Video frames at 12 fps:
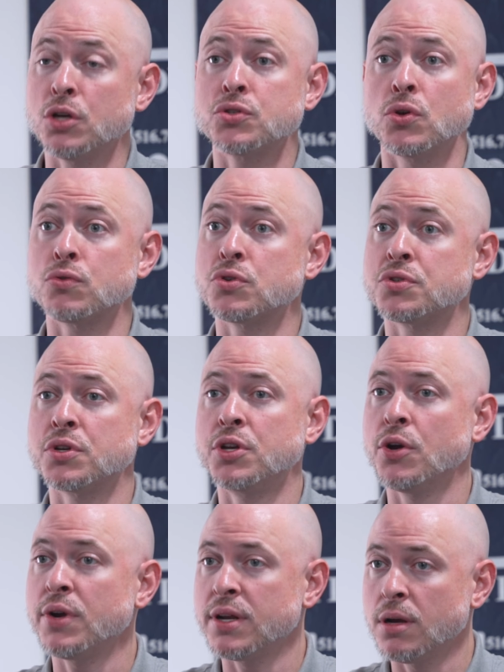a social
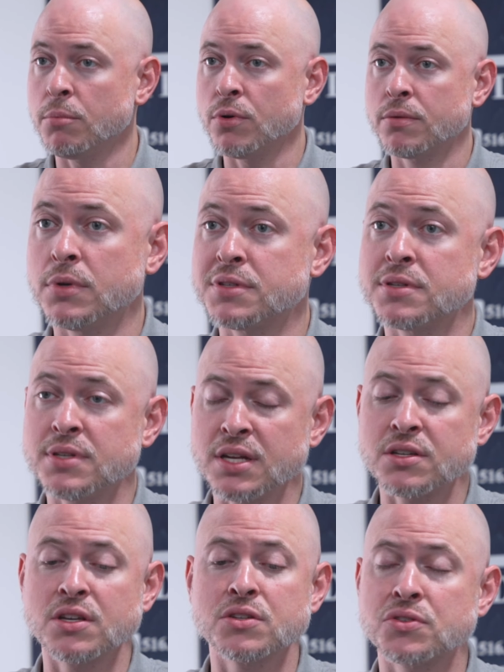security number. It's
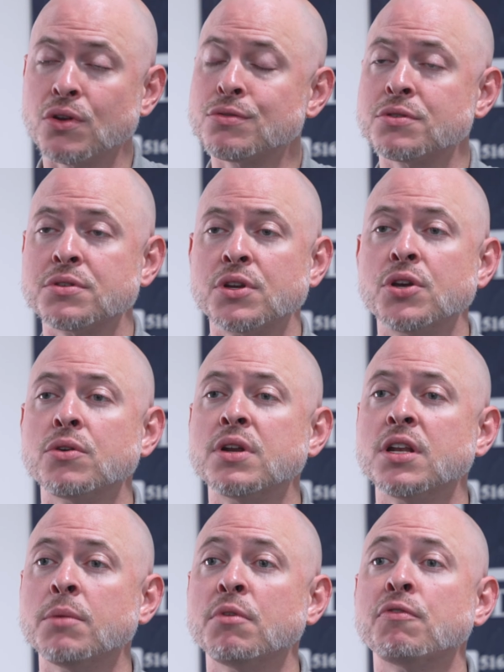essentially a social security
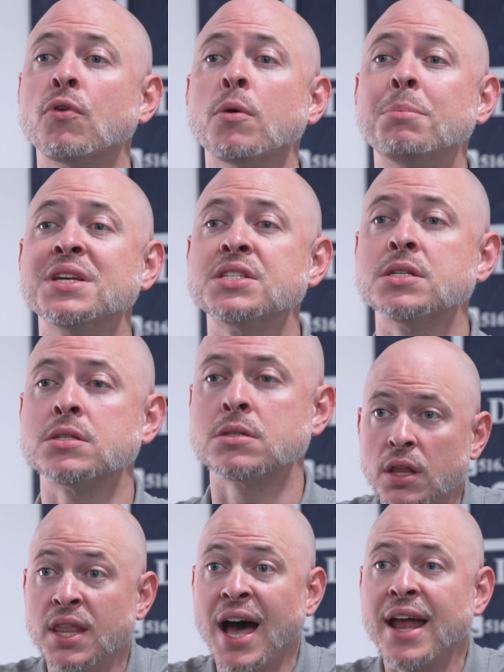number for a business.
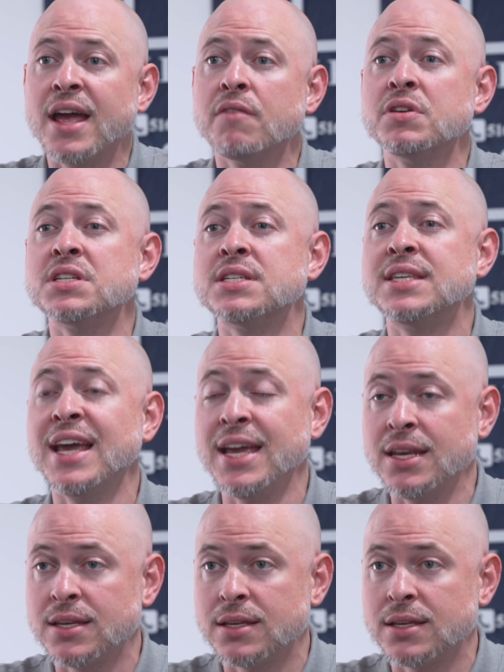Not every state